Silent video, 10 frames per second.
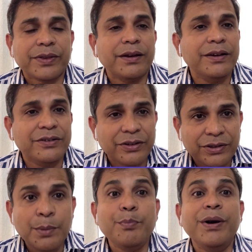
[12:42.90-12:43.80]
It's a
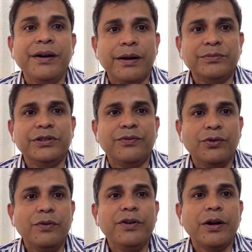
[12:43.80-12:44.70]
simple term, the
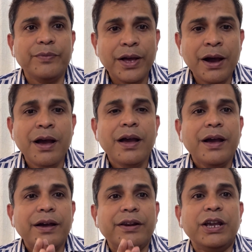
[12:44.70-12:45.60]
fulfill of the
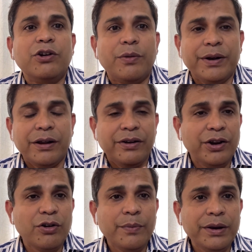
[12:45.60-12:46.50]
requirement, and
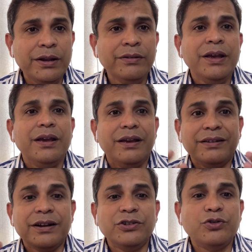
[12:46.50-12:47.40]
requirement is a
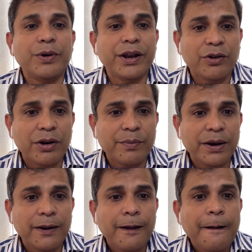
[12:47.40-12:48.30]
customer requirement.
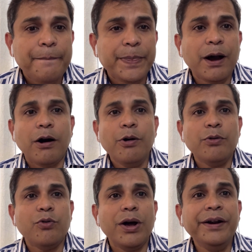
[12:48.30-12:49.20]
Now
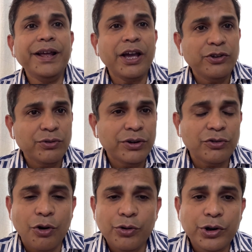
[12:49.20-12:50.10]
quality assurance,
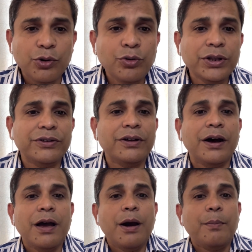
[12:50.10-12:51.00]
all we know, there's a
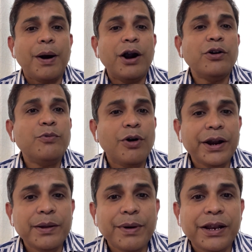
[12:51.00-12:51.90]
part of
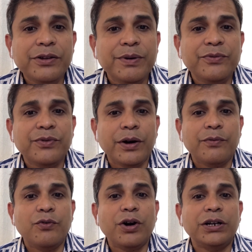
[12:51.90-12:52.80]
quality management
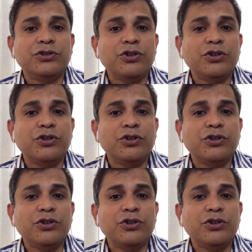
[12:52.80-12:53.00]
focused